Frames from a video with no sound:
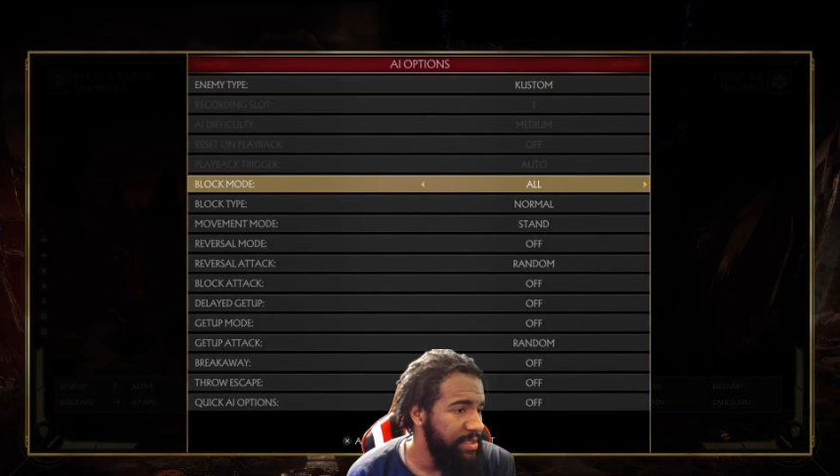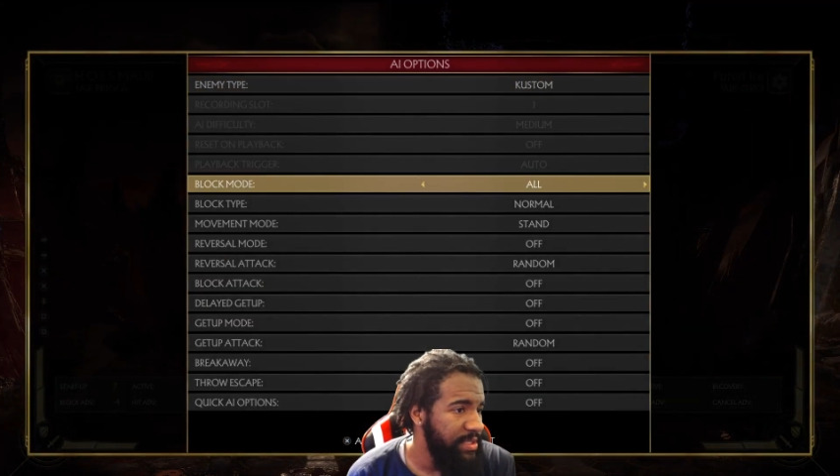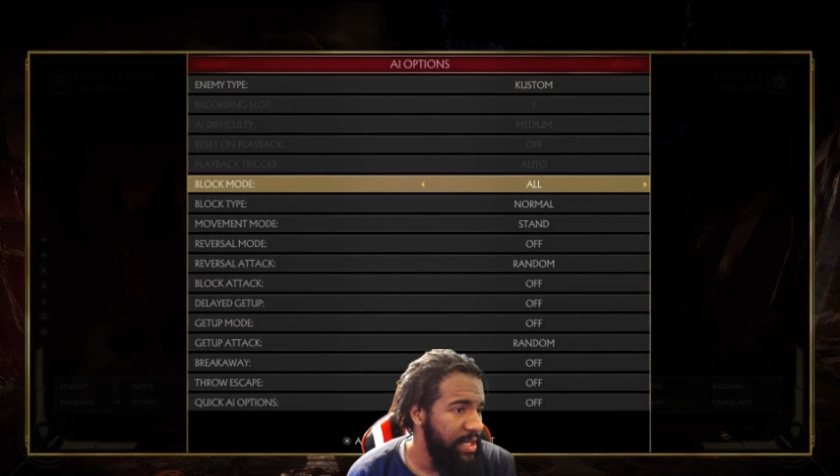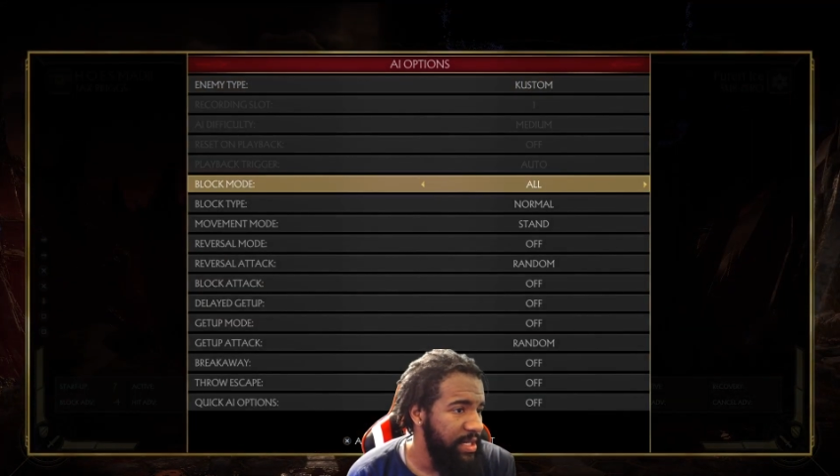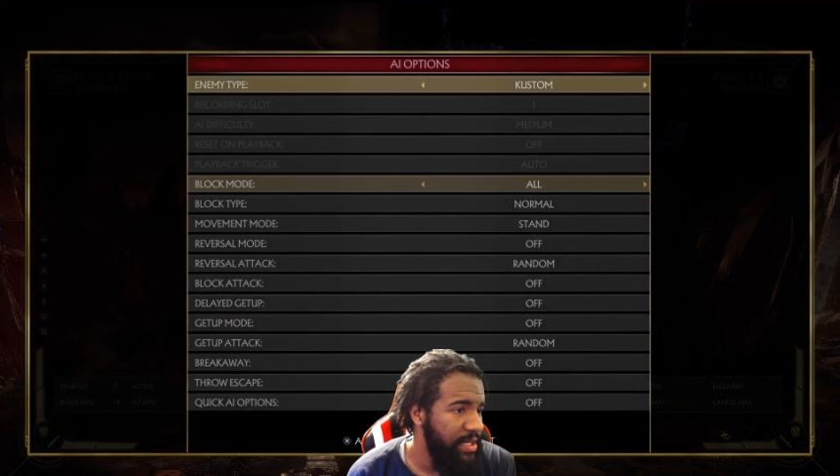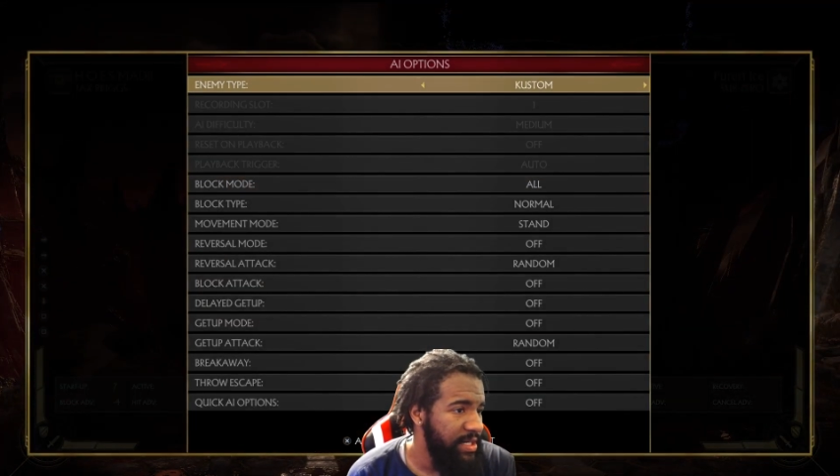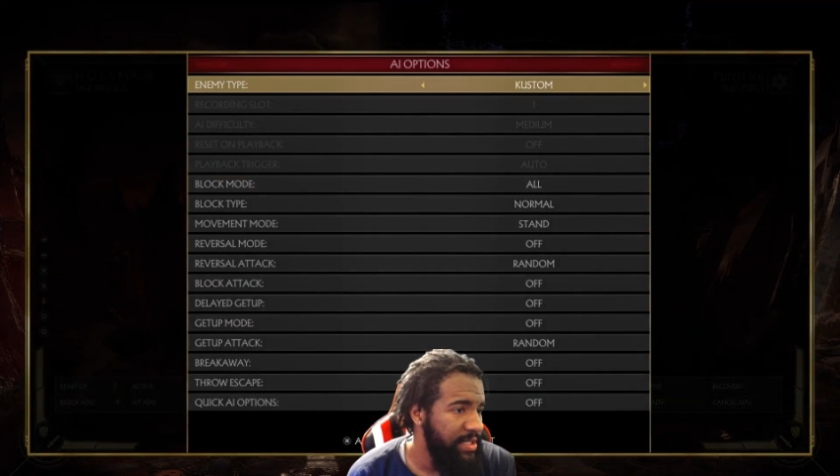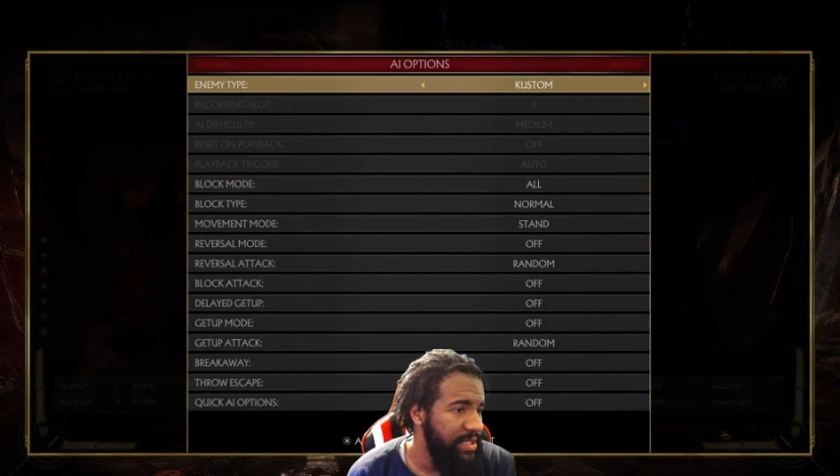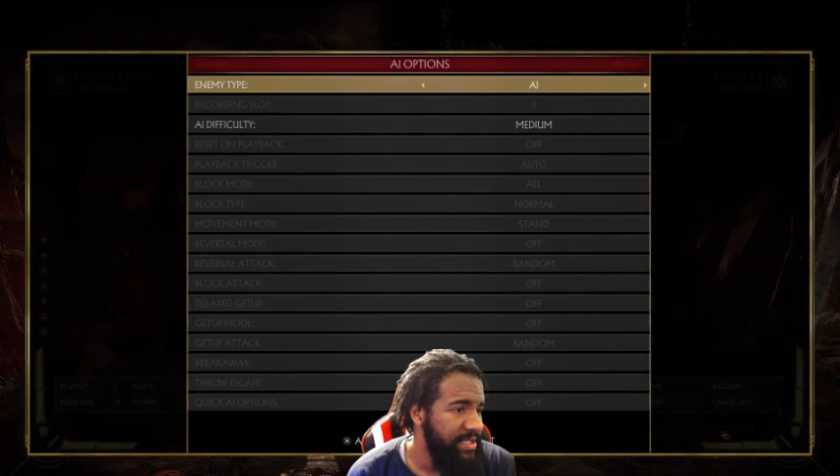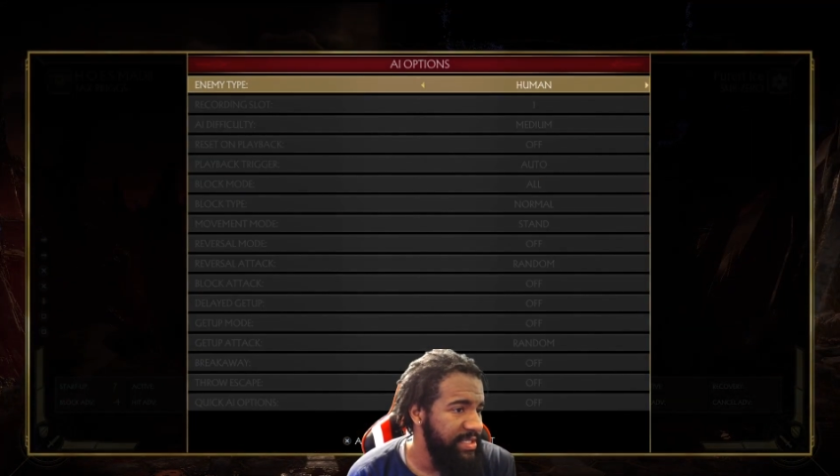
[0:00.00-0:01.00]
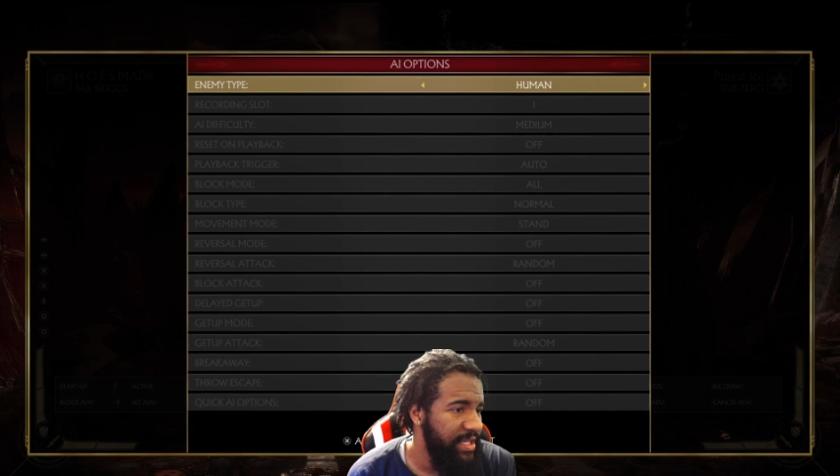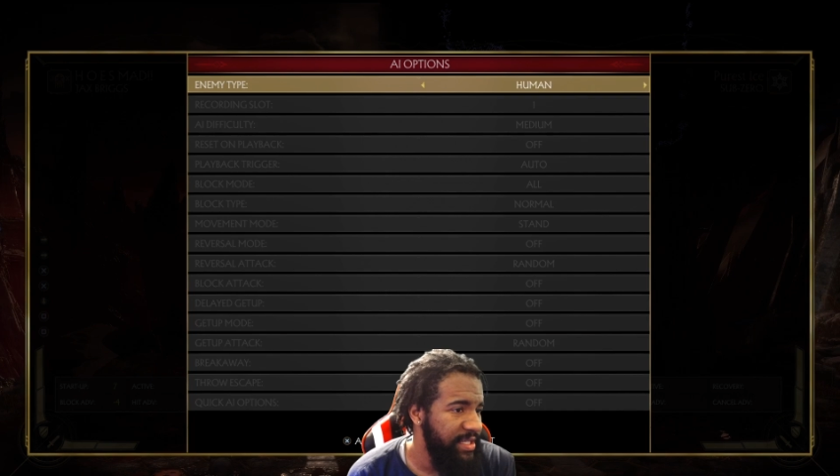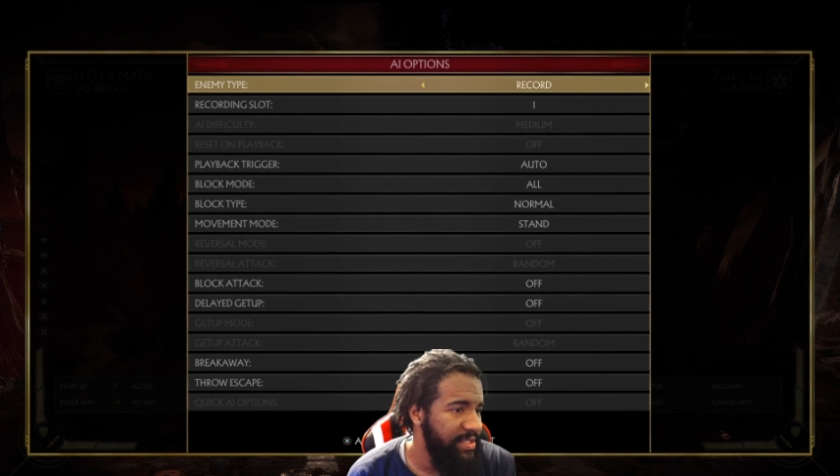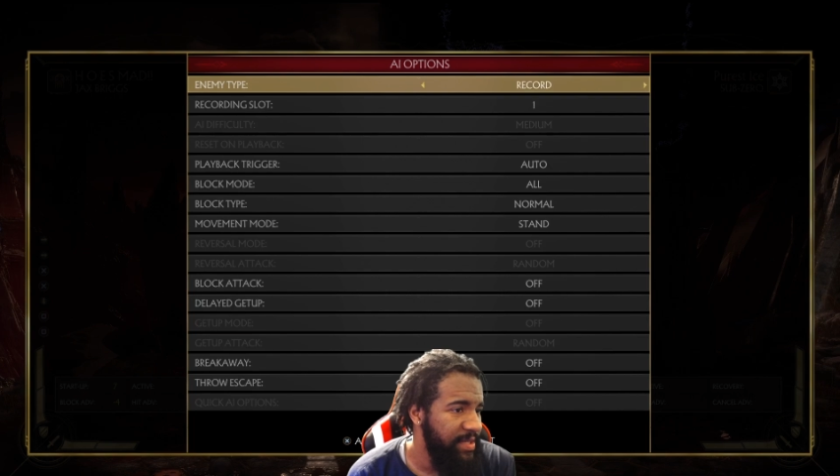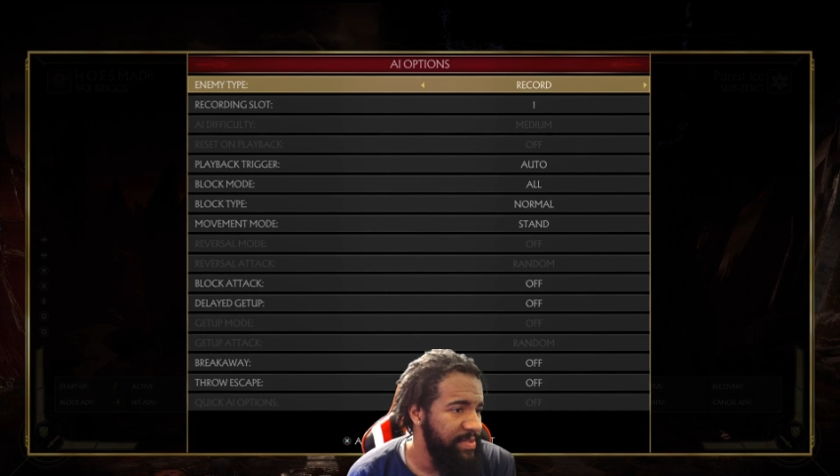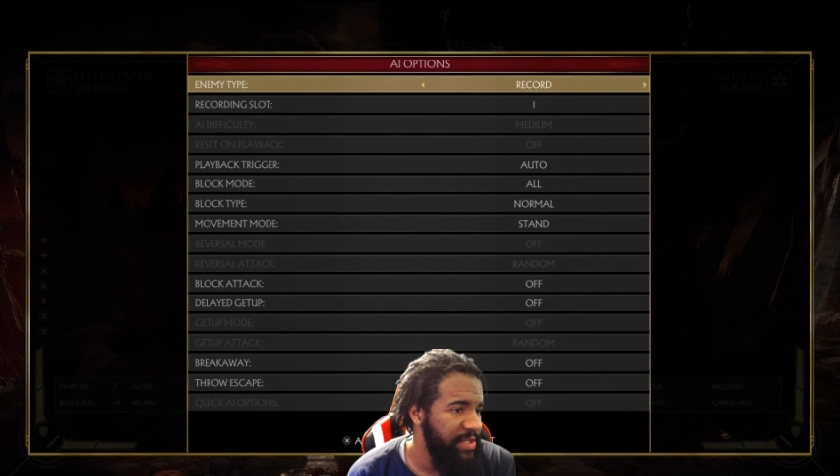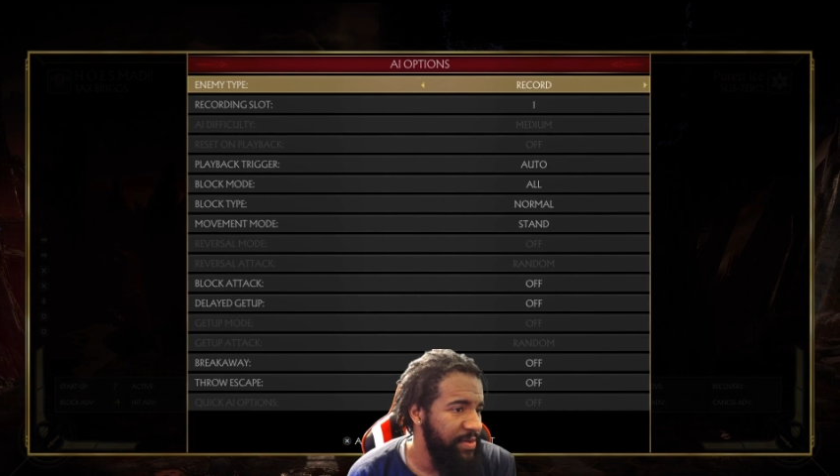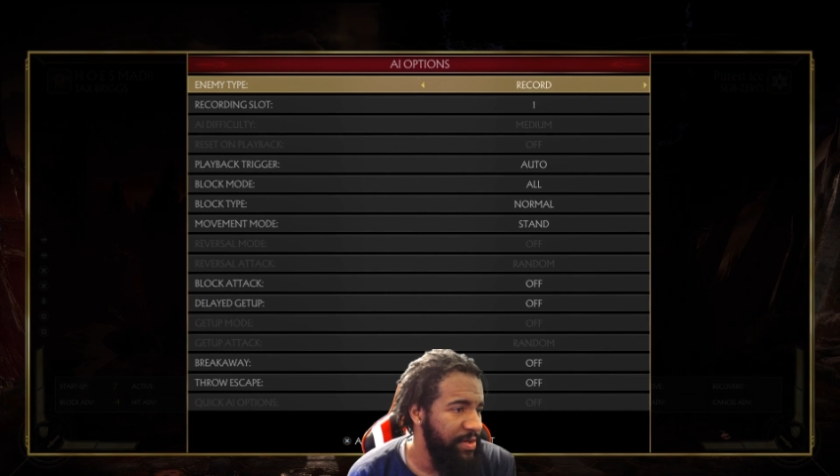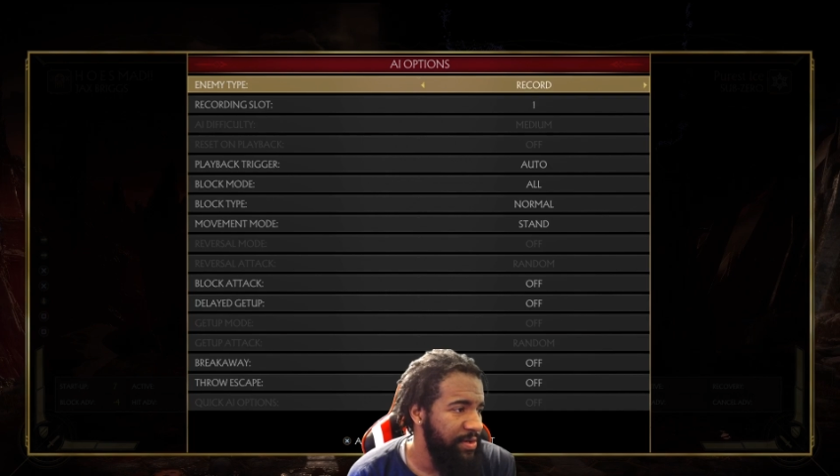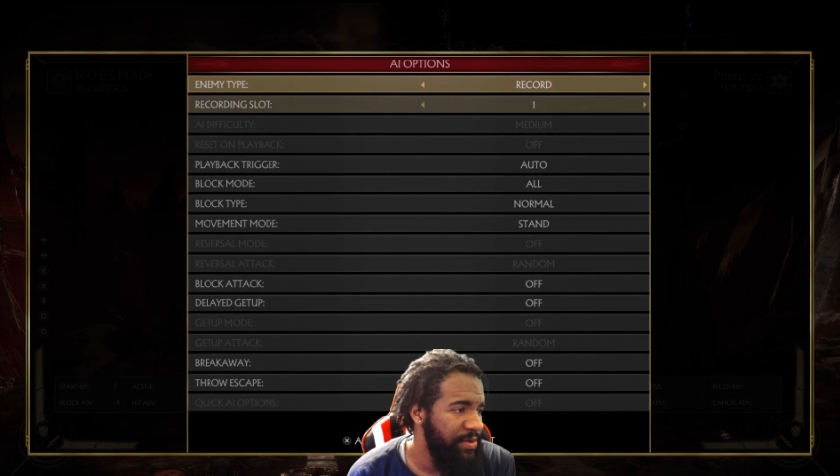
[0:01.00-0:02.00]
Let's set
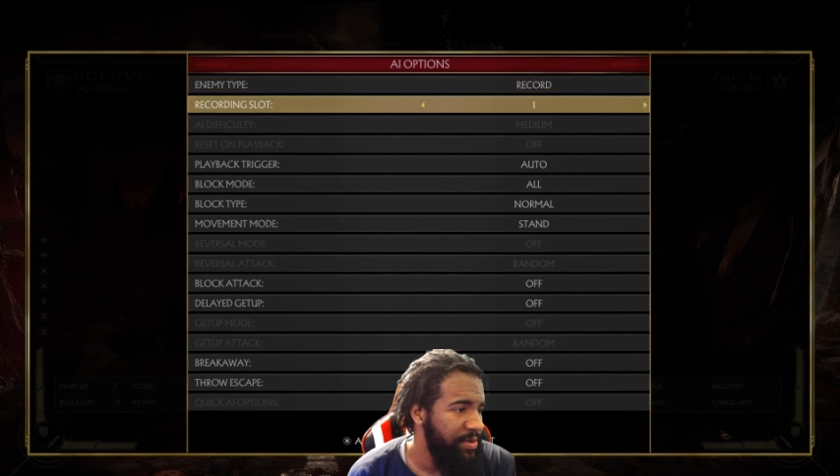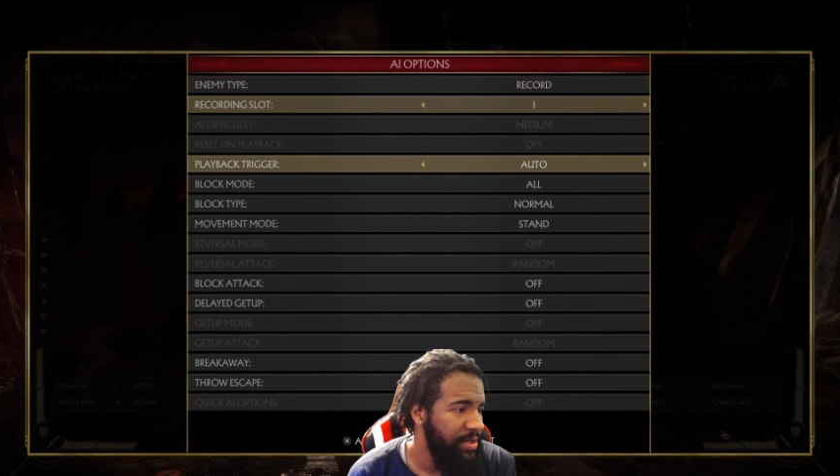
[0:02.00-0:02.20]
Sub-Zero